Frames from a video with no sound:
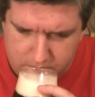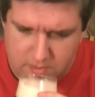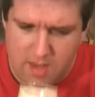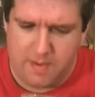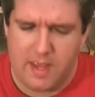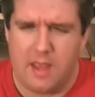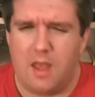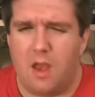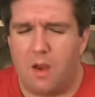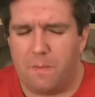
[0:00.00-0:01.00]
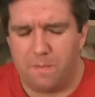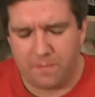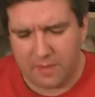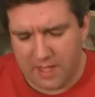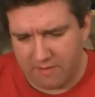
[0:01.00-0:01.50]
Maybe
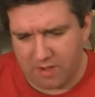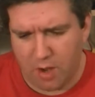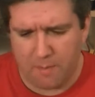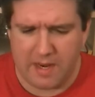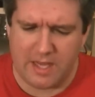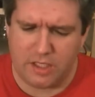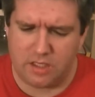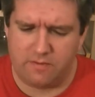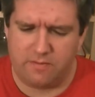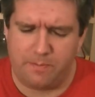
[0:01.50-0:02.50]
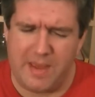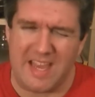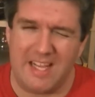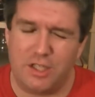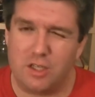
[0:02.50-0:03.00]
kind of a combination of
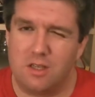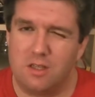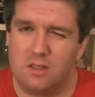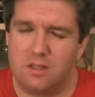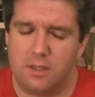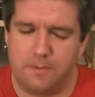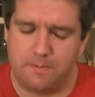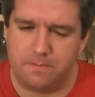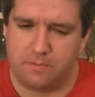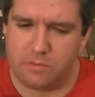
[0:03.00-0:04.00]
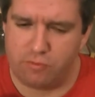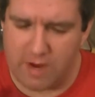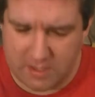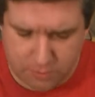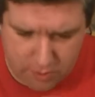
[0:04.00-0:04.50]
peach and
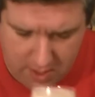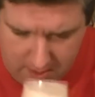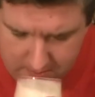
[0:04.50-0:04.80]
raspberry.